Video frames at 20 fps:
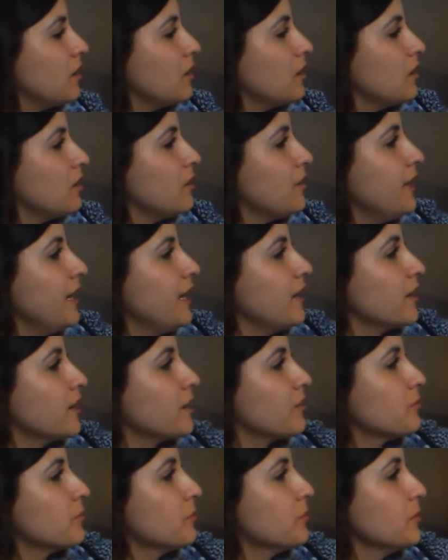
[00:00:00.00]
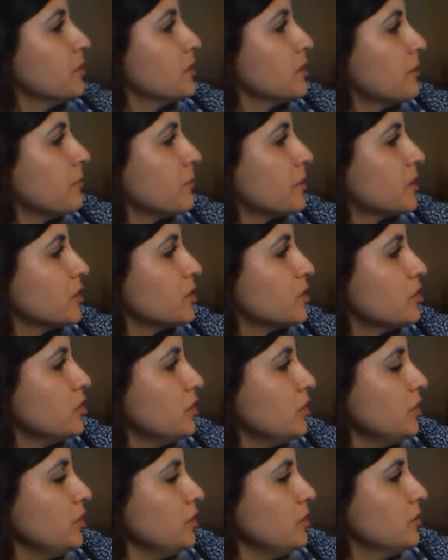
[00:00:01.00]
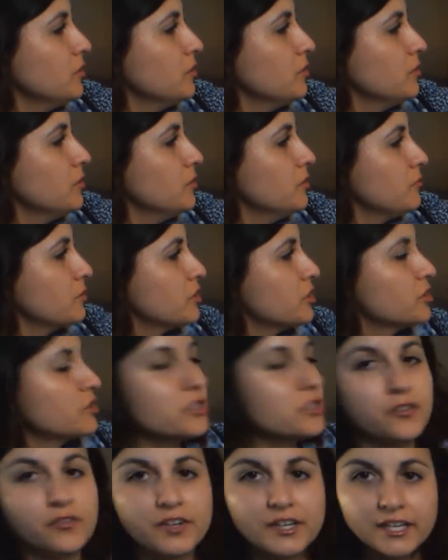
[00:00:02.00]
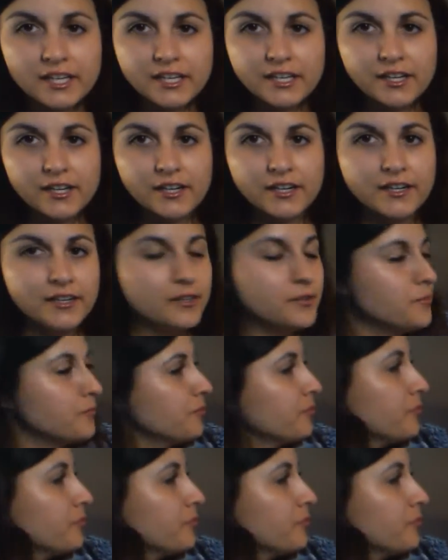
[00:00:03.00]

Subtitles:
then our rule number 2, which is over here,